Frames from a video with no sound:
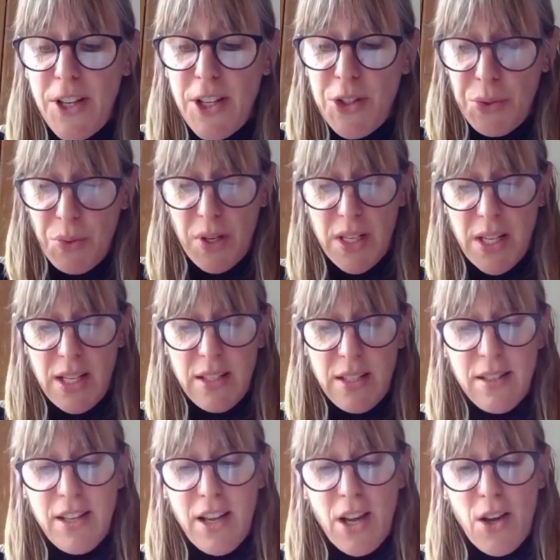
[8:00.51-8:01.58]
first one
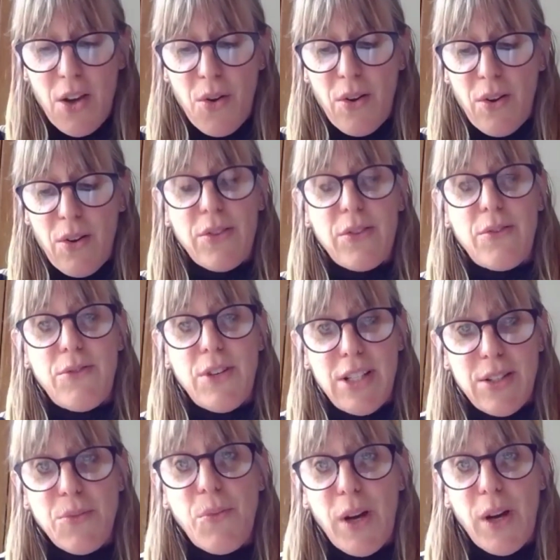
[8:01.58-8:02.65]
is know the
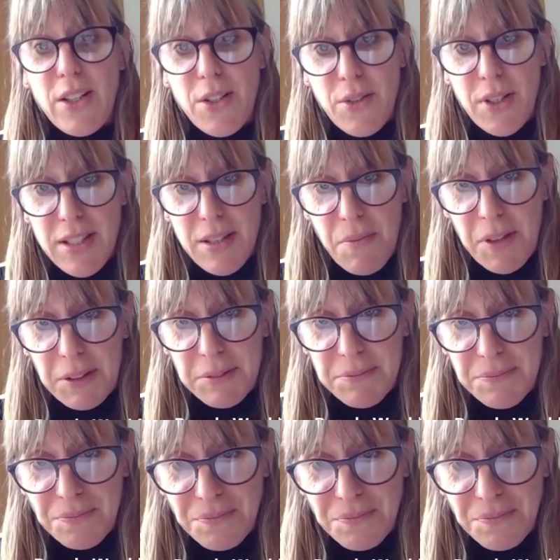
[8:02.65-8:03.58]
reason why you're doing something.